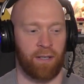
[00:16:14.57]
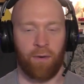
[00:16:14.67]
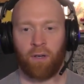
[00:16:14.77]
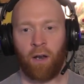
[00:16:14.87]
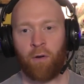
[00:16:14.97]

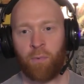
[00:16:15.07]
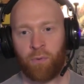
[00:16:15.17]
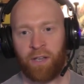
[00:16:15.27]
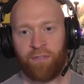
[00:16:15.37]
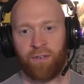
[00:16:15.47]
global
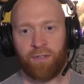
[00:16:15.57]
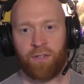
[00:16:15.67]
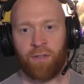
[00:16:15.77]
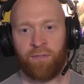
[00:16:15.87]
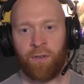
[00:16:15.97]
difference
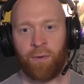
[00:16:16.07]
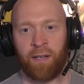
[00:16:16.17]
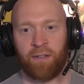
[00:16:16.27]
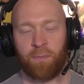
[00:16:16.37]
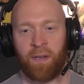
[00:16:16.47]
to your viewing
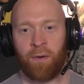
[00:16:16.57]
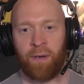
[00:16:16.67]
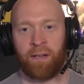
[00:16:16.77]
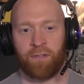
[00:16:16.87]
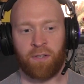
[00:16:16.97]

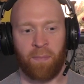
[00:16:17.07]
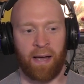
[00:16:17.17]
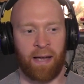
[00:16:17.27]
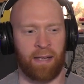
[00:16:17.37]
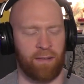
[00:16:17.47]
experience to
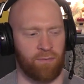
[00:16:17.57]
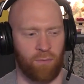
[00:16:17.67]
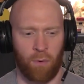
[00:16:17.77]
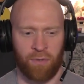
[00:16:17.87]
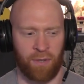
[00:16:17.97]
pay?
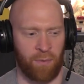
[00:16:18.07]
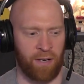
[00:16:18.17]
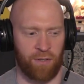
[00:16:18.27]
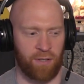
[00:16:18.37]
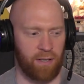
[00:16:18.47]
What was it,
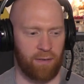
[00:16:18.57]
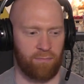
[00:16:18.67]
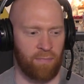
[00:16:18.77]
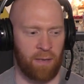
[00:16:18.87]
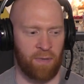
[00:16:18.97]
Rich?
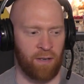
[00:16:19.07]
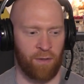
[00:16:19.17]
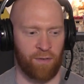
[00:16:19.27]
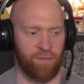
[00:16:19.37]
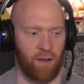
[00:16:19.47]
Maybe
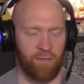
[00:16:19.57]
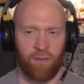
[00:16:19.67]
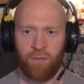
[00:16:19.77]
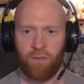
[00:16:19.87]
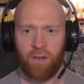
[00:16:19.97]
another
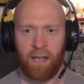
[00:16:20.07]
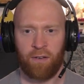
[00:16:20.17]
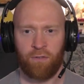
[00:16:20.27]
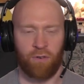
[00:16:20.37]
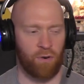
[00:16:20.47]
500,
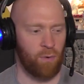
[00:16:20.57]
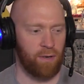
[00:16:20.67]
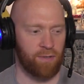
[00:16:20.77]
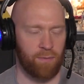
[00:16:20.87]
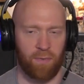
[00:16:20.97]
800
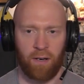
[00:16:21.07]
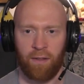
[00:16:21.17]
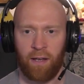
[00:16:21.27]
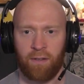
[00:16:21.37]
quid or something like that.